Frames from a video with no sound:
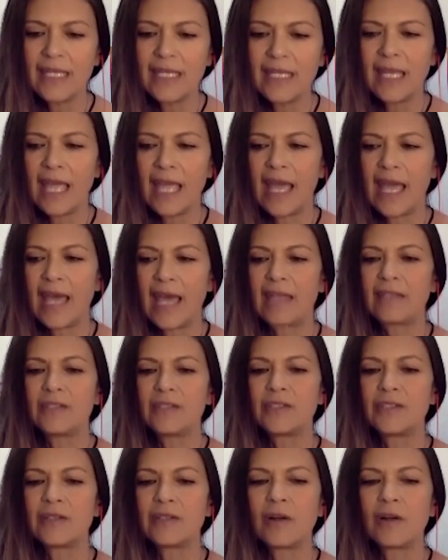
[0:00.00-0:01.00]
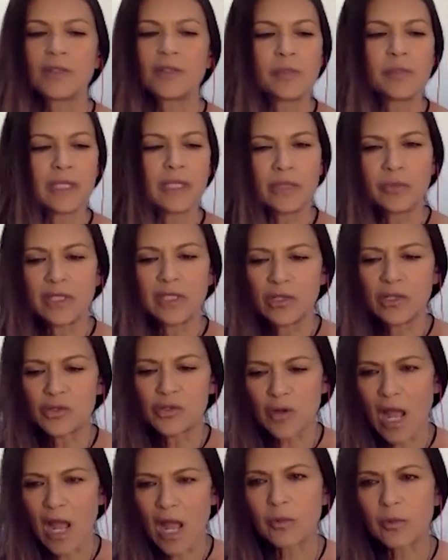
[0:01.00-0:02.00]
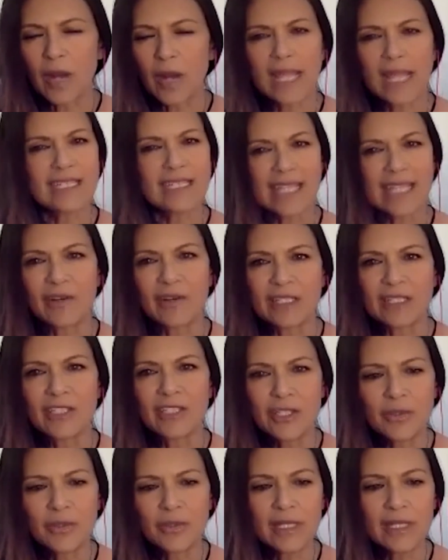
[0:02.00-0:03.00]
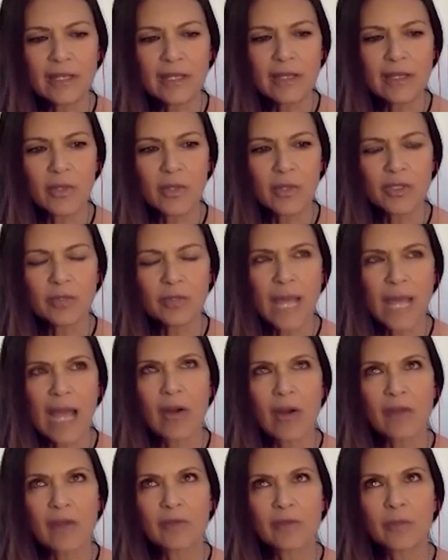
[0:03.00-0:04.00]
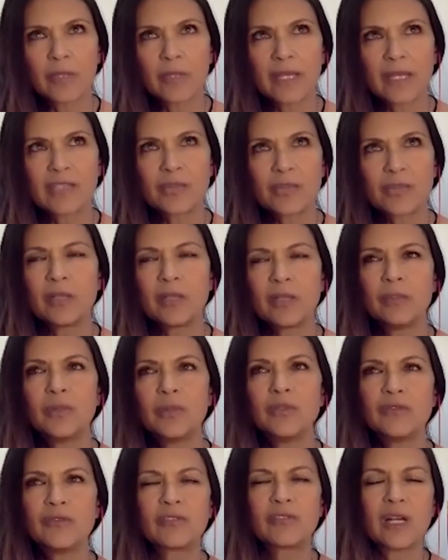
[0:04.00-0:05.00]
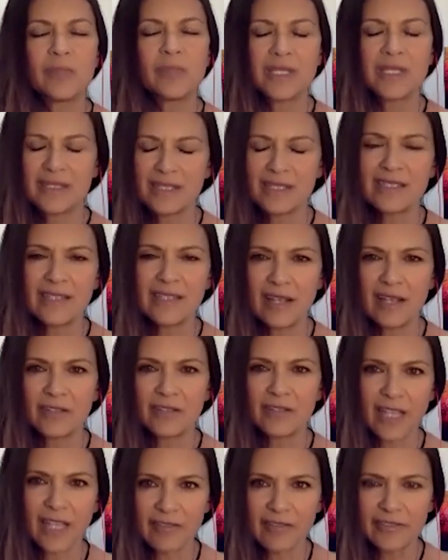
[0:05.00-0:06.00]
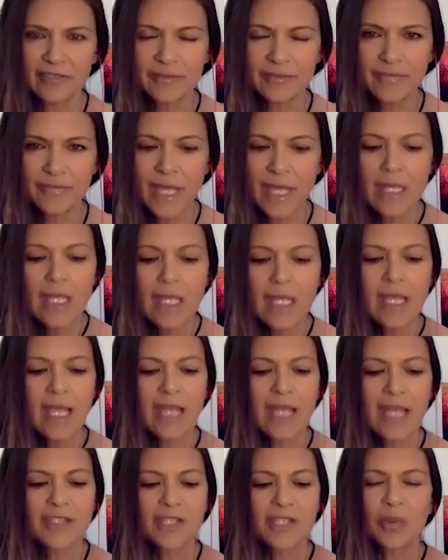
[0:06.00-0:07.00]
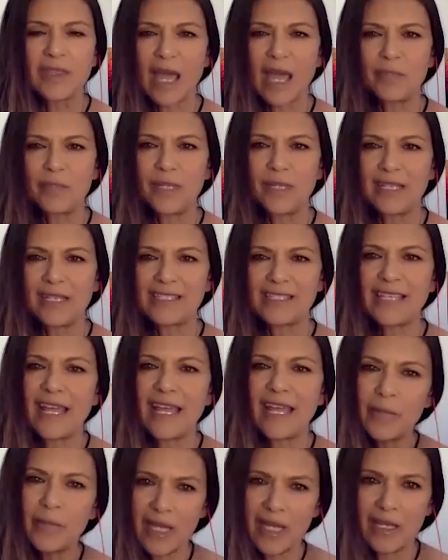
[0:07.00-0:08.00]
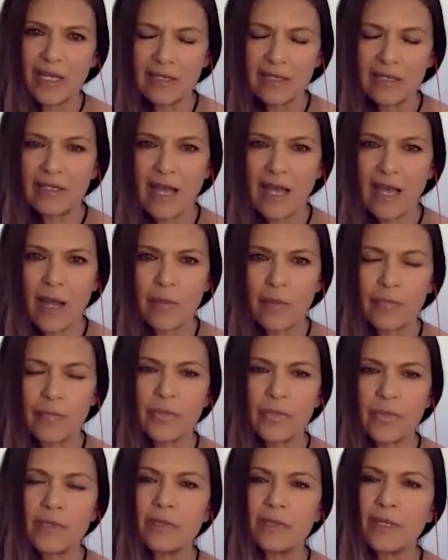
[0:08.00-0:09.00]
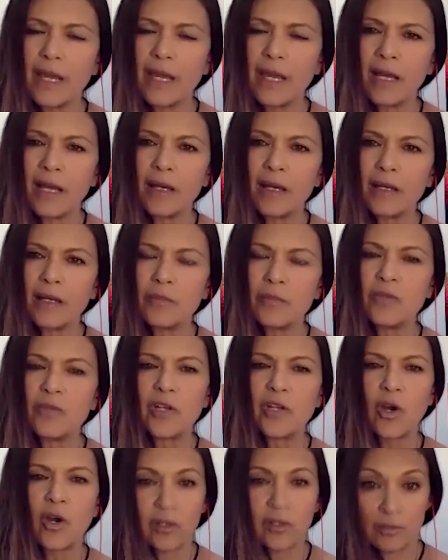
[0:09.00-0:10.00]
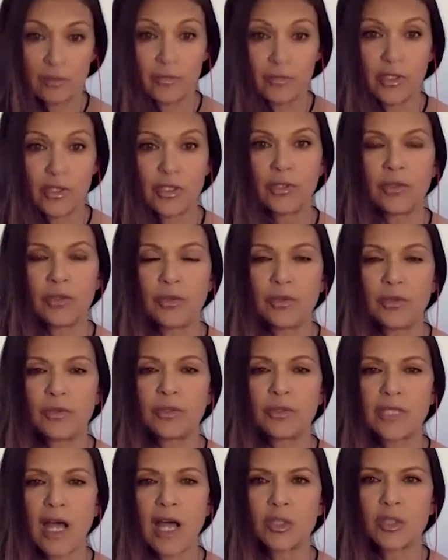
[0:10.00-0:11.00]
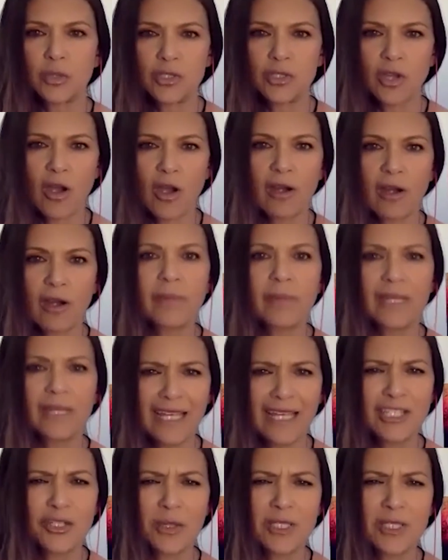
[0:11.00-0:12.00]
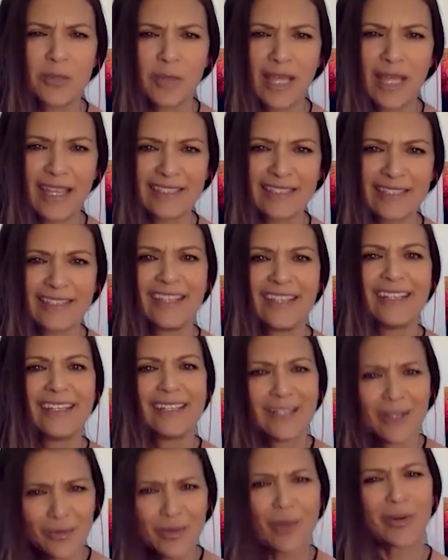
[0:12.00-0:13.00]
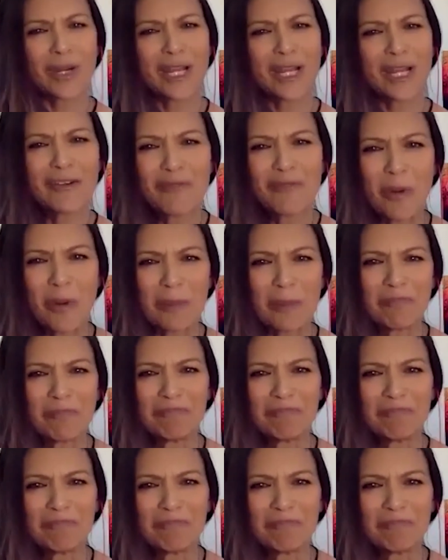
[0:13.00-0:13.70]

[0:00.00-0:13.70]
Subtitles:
And ultimately, when you drop right down into it, the most powerful place we can move from is the state of love. And so with that being said, I'm going to move it over to Dr. Buttar and let you explain what we're here for.